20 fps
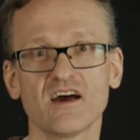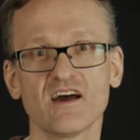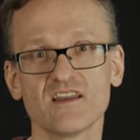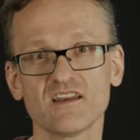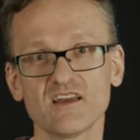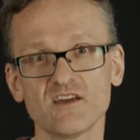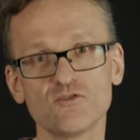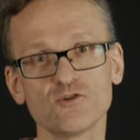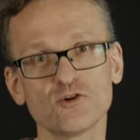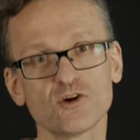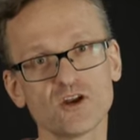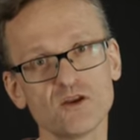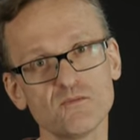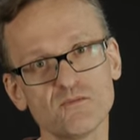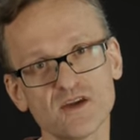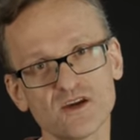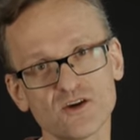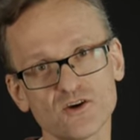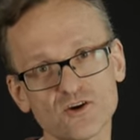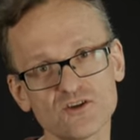And if you're going
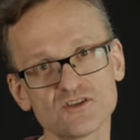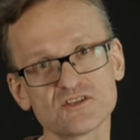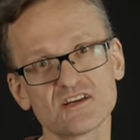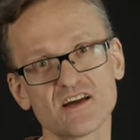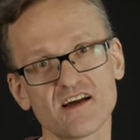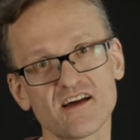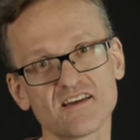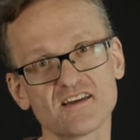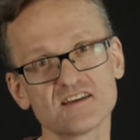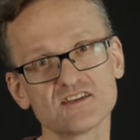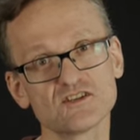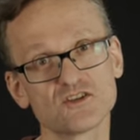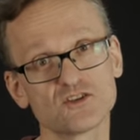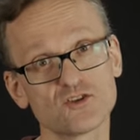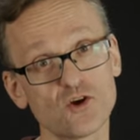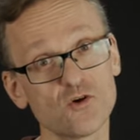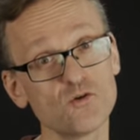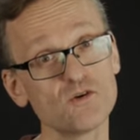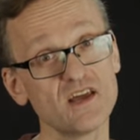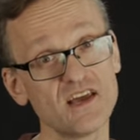to be a good
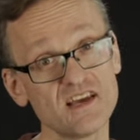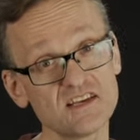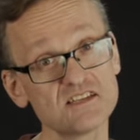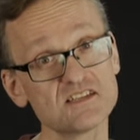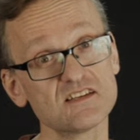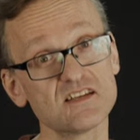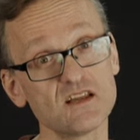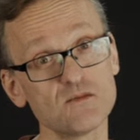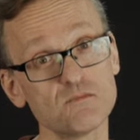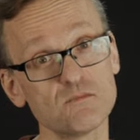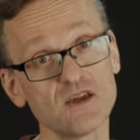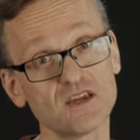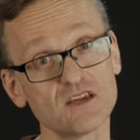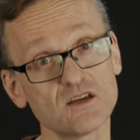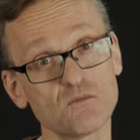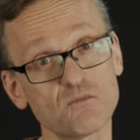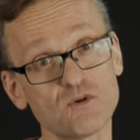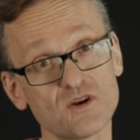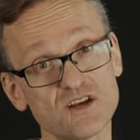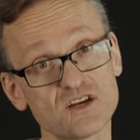scientist, don't hesitate
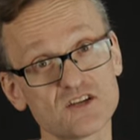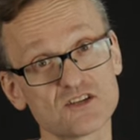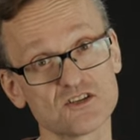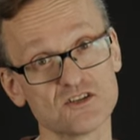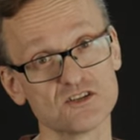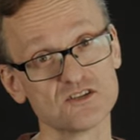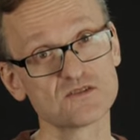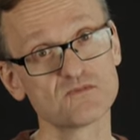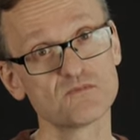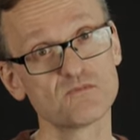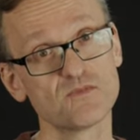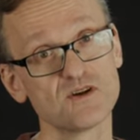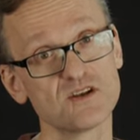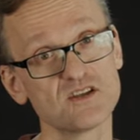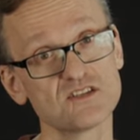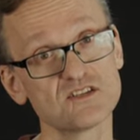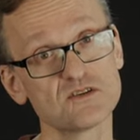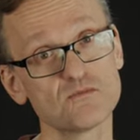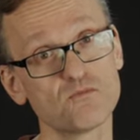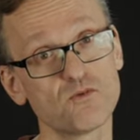making predictions,
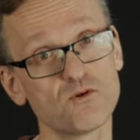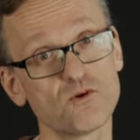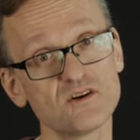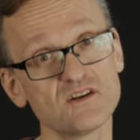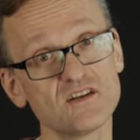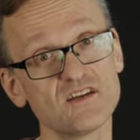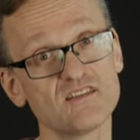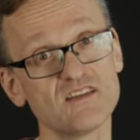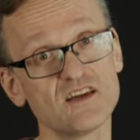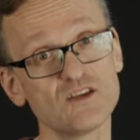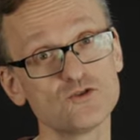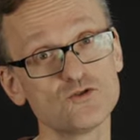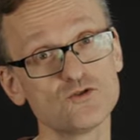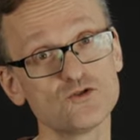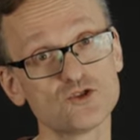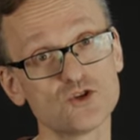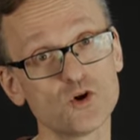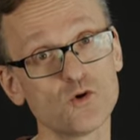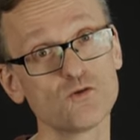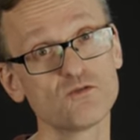but it's important that
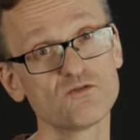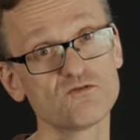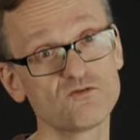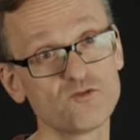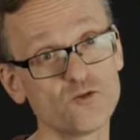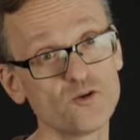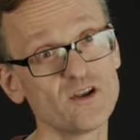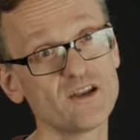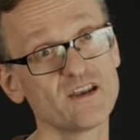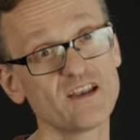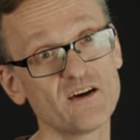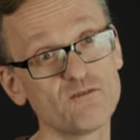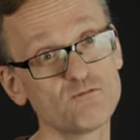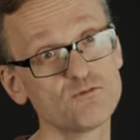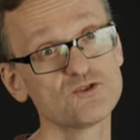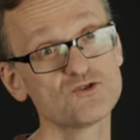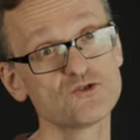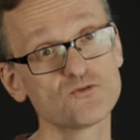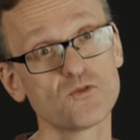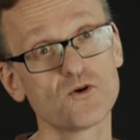you don't fall in
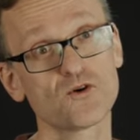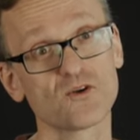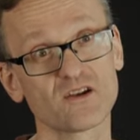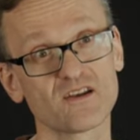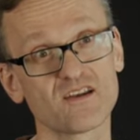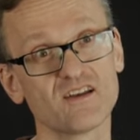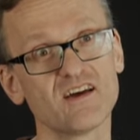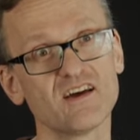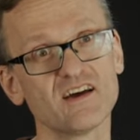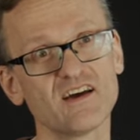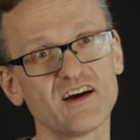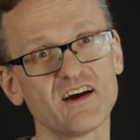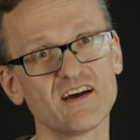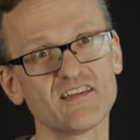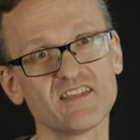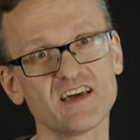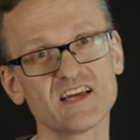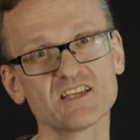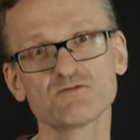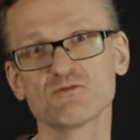love with your model.
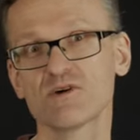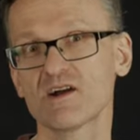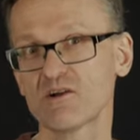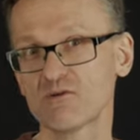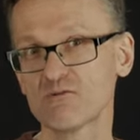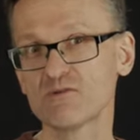And that's